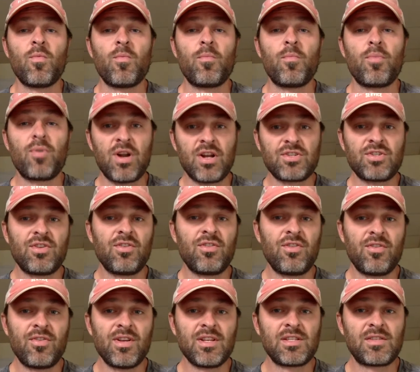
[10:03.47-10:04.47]
pressure
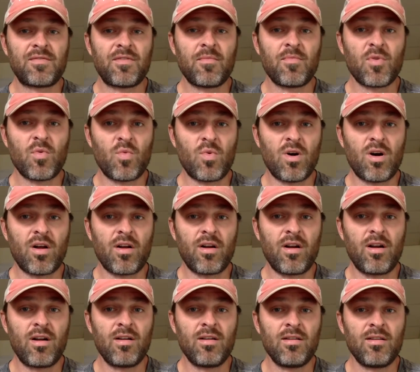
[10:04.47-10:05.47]
there is from the
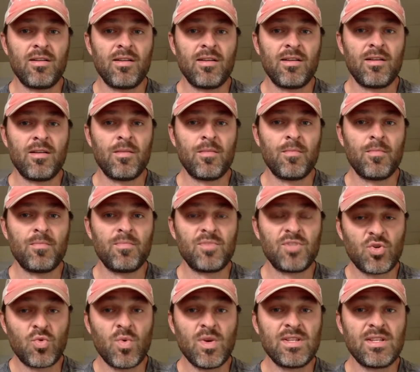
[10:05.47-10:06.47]
water
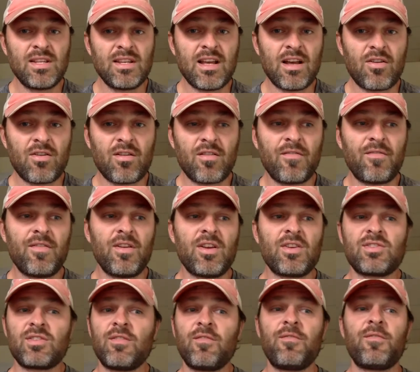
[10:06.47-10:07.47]
squeezing down on
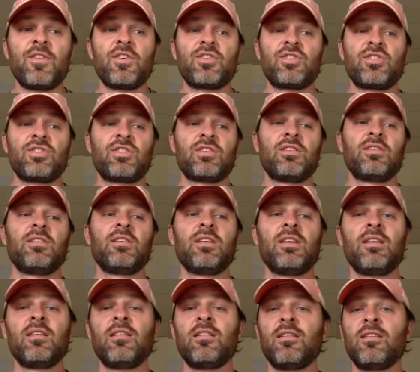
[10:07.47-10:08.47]
fish. And fish,
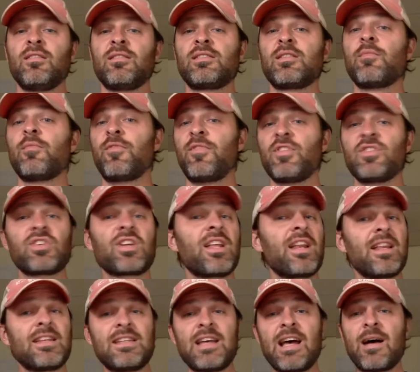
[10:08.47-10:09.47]
some fish can
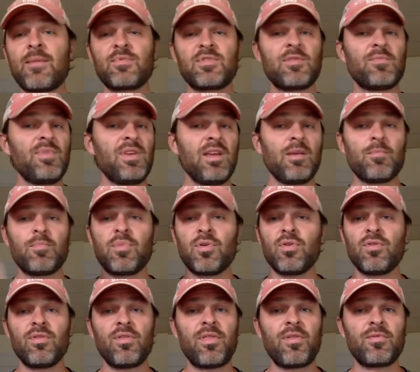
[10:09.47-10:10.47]
adapt to being
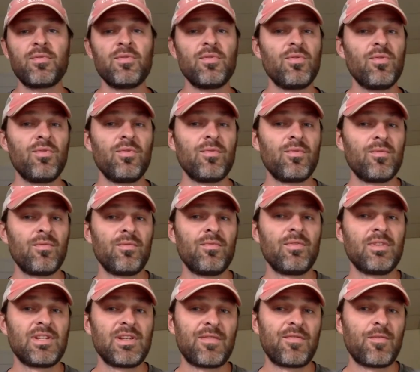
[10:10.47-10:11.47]
pulled through
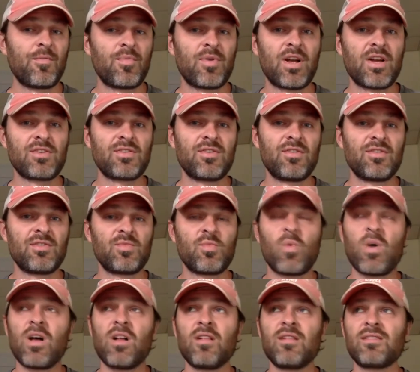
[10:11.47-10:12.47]
different pressures
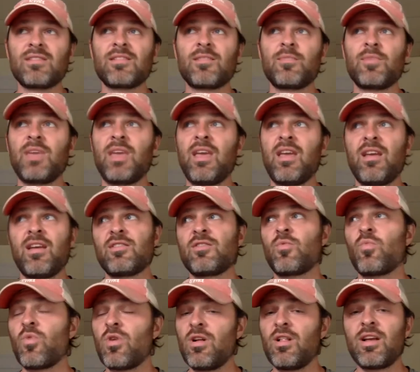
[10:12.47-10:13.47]
well and some can't. A
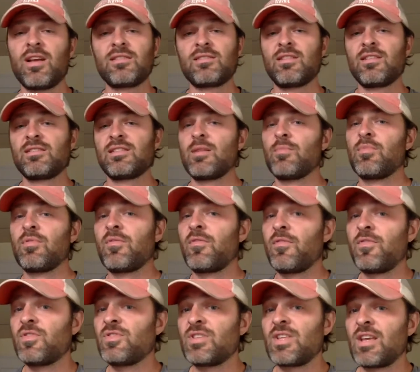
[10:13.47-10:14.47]
walleye is an example of a
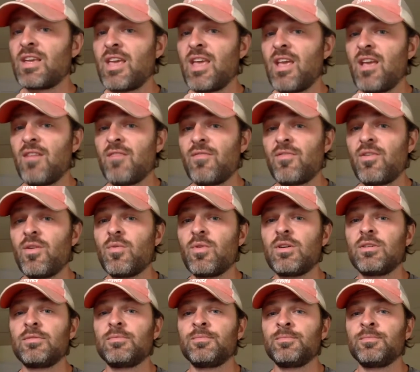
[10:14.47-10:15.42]
fish that can't very well.